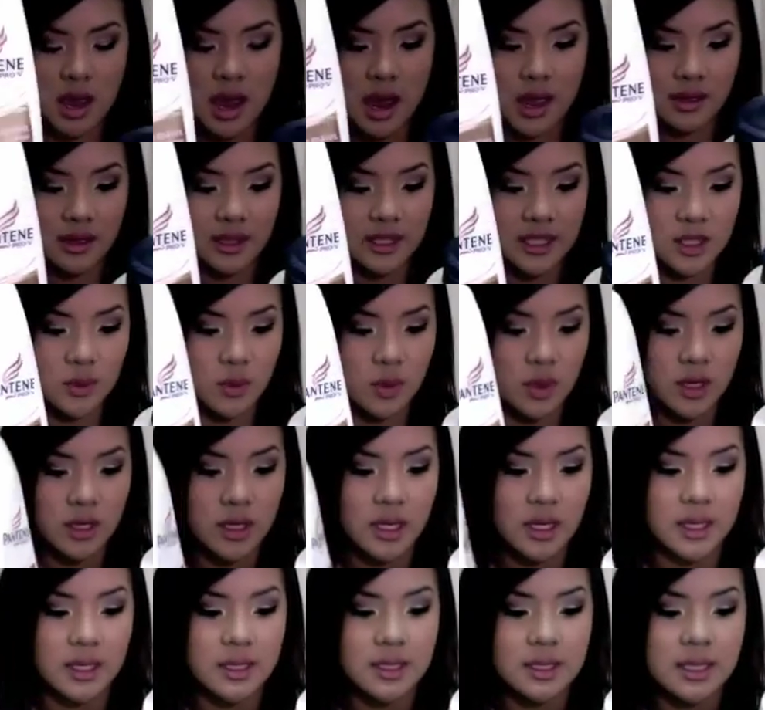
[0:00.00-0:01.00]
And this one
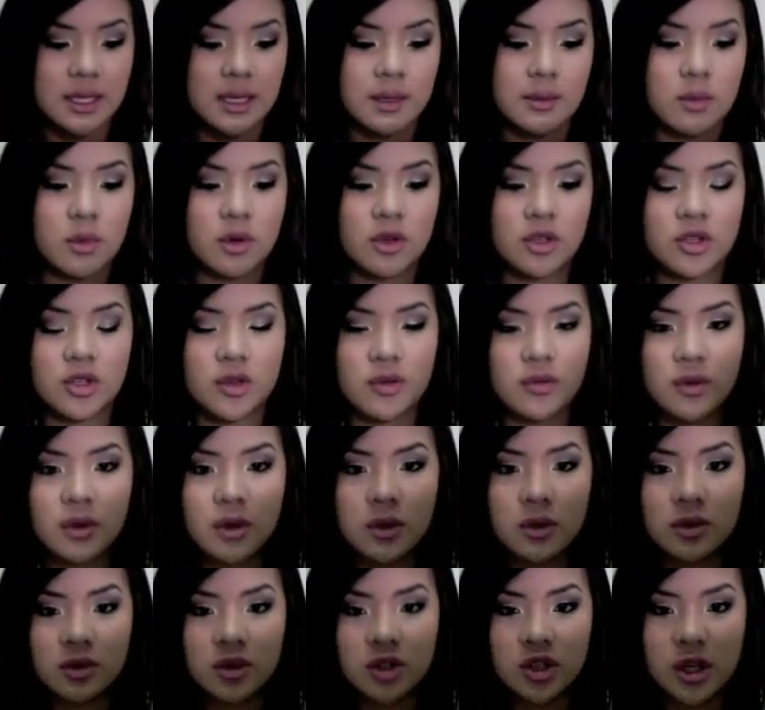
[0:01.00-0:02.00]
is the Moisture
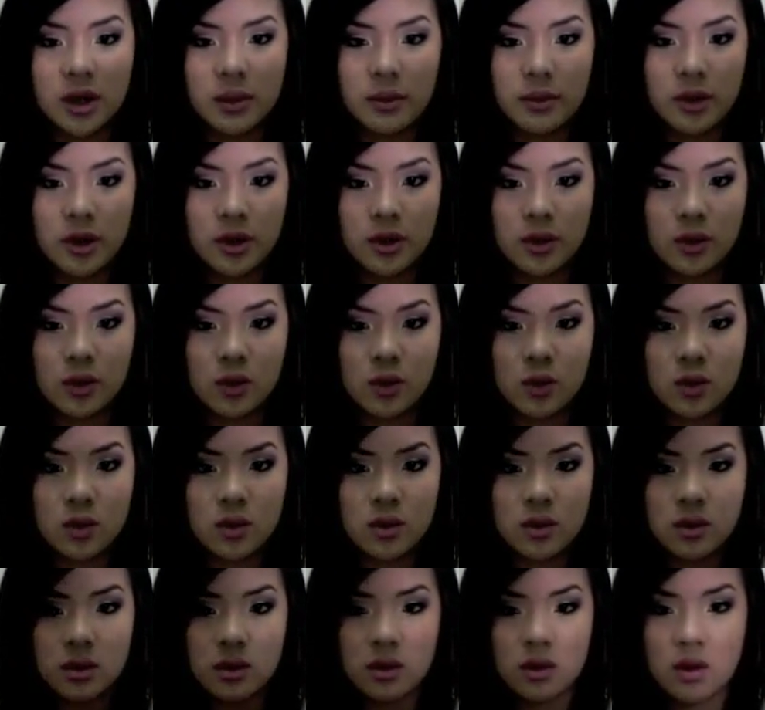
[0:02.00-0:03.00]
Renewal Shampoo.
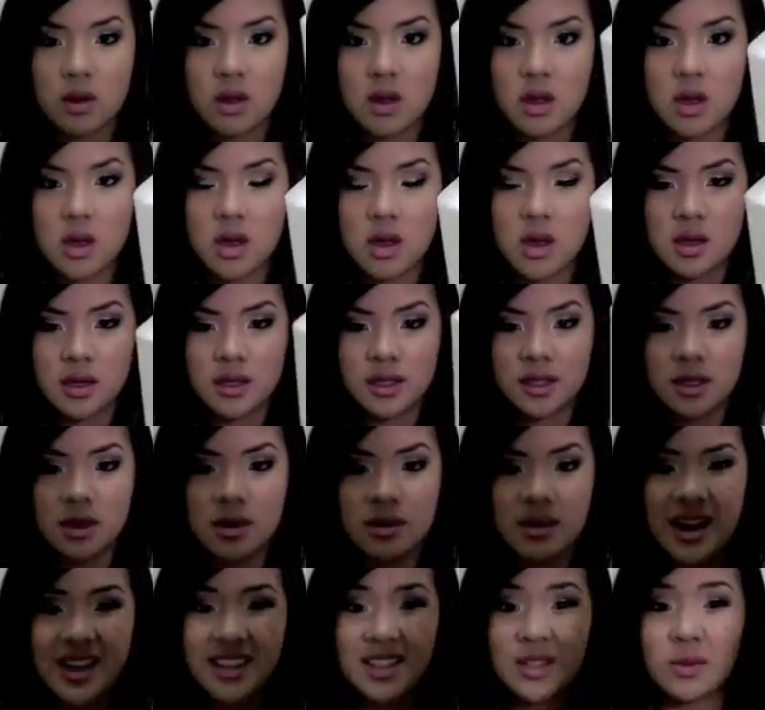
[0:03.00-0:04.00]
So
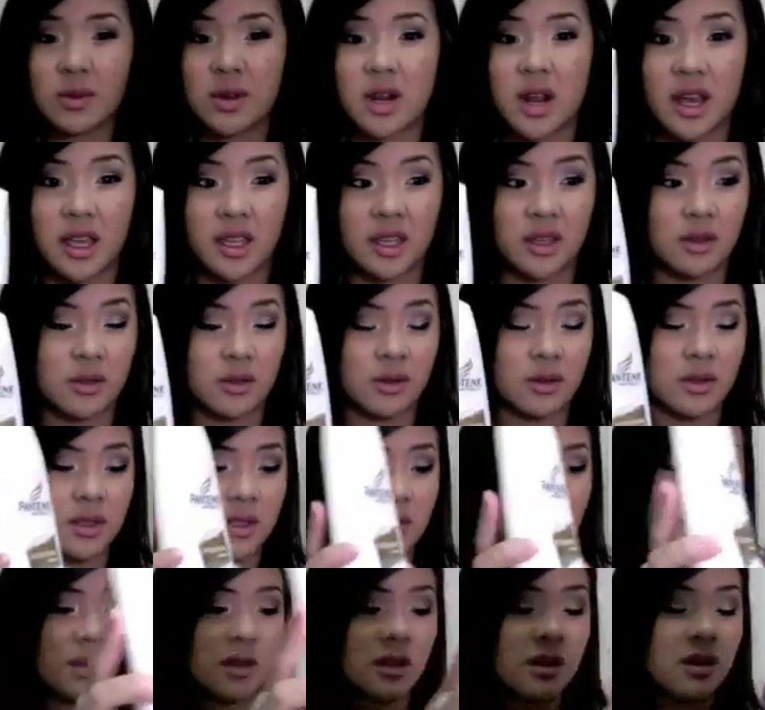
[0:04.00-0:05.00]
that's what I use,
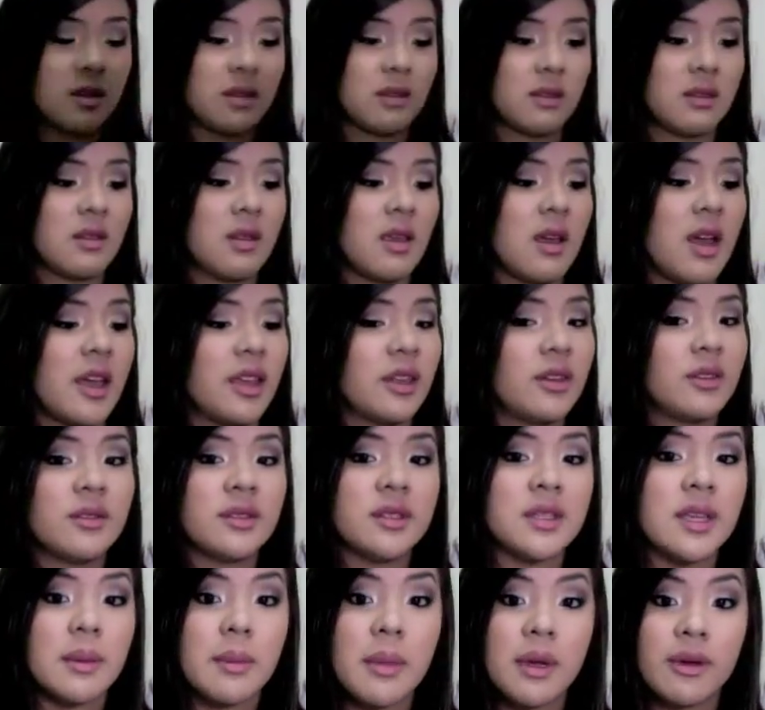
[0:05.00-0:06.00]
and I use
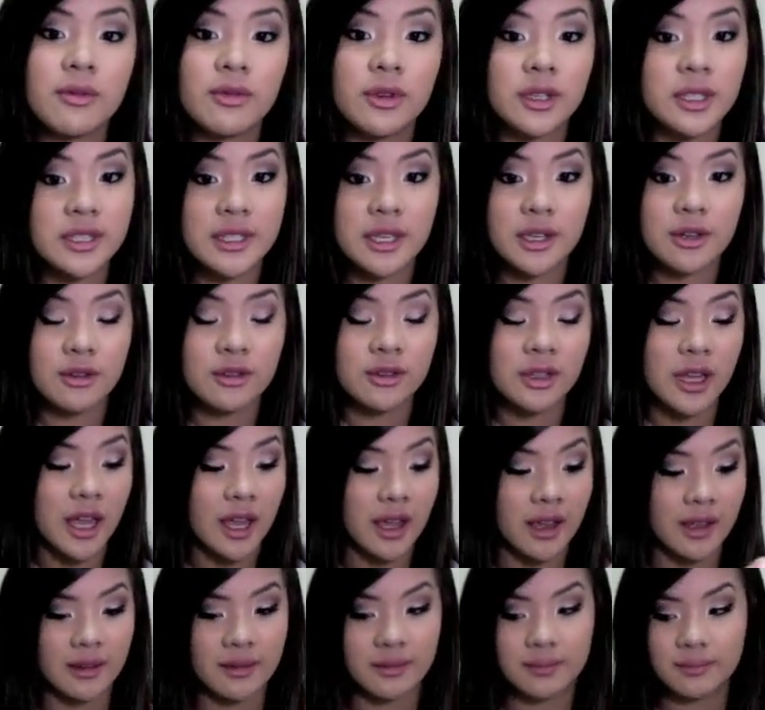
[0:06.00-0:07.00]
them every single
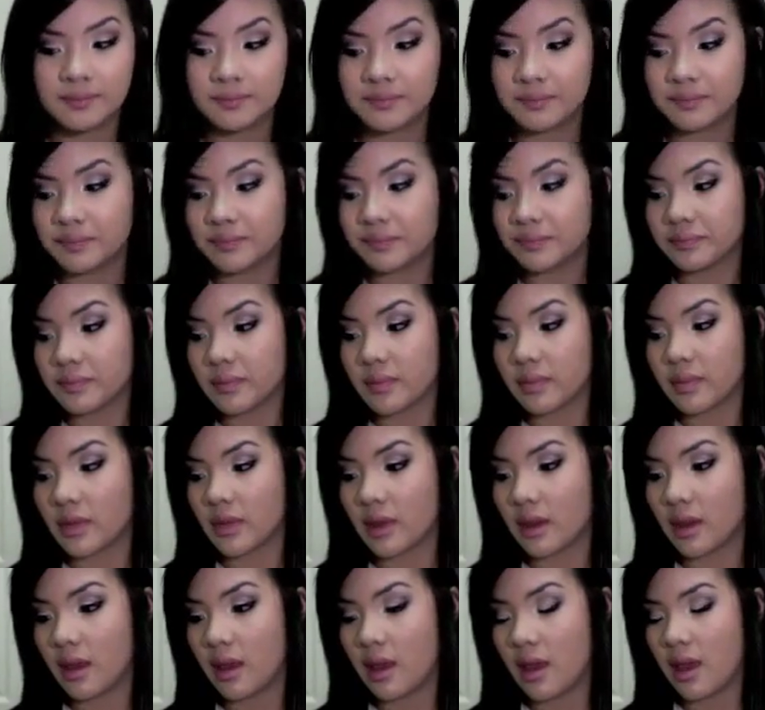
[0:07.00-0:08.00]
day.
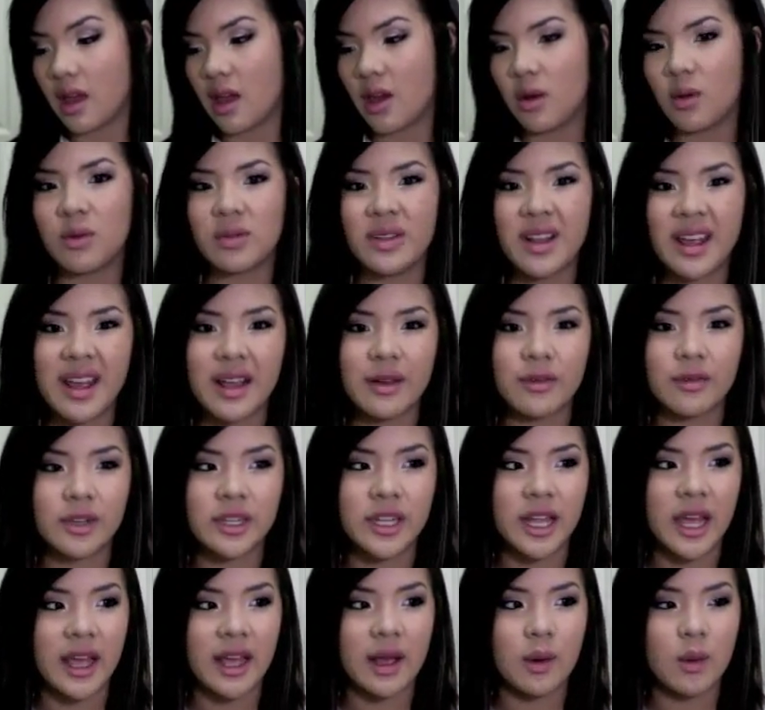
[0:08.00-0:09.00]
Well, not every
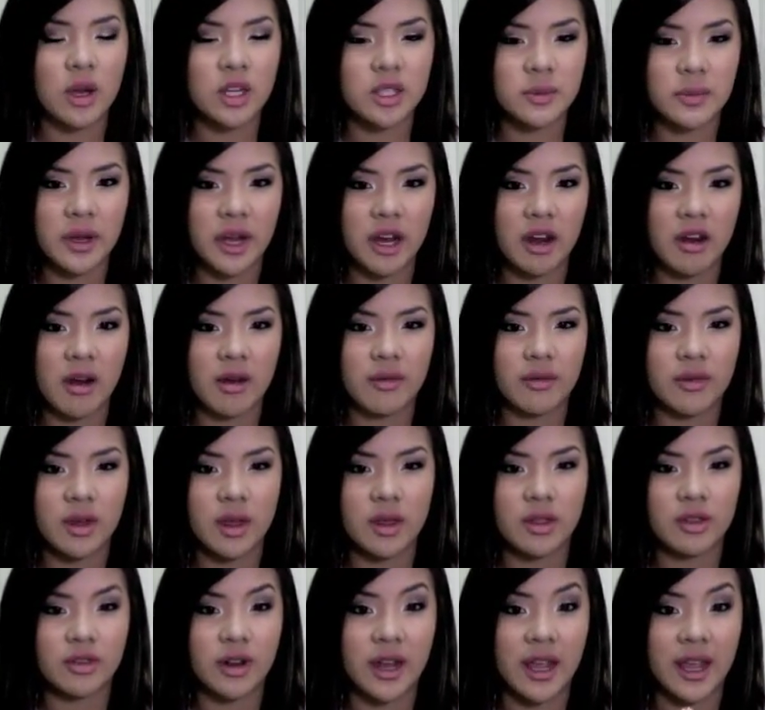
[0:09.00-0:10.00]
day. I wash my hair every
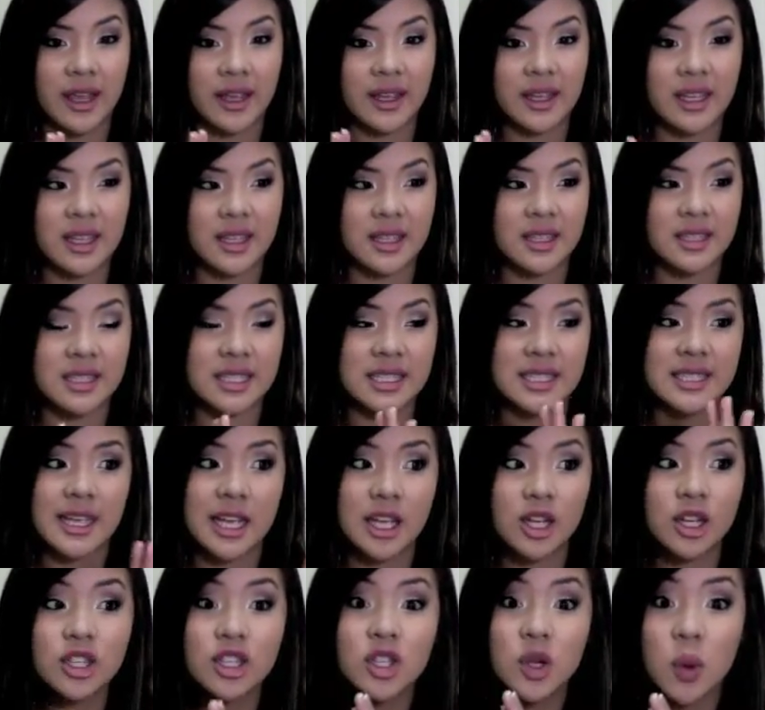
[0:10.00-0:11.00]
other day because it's
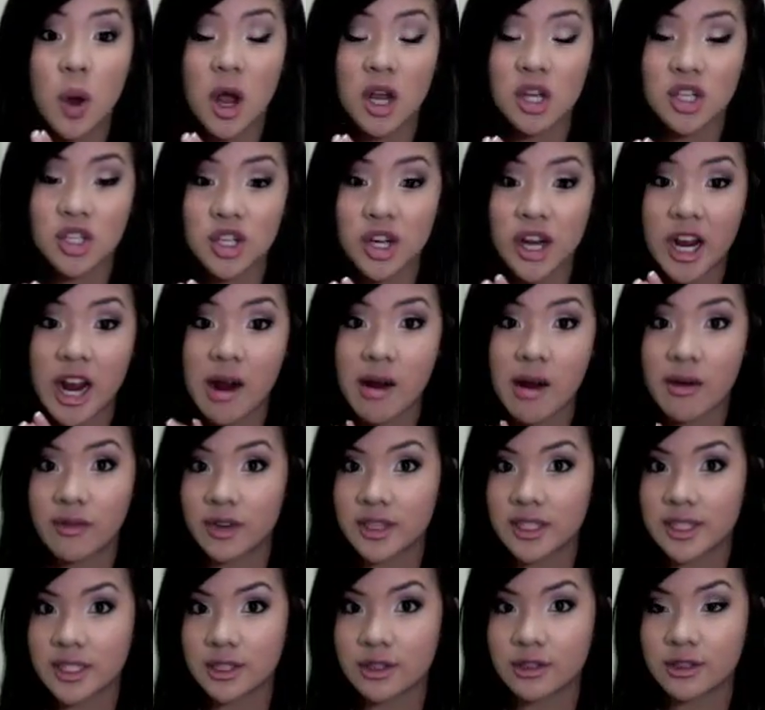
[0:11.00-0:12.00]
not good to wash your hair every
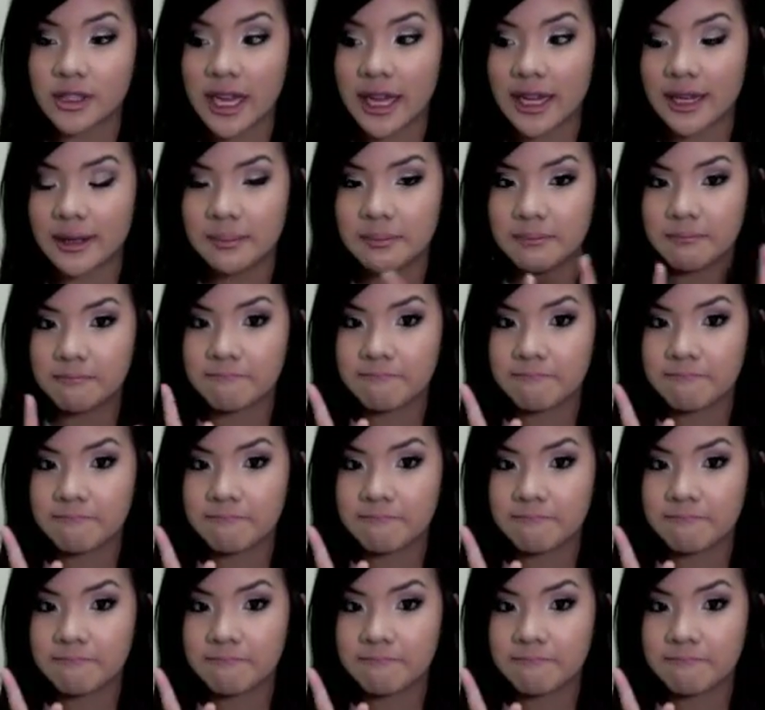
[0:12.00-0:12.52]
single day.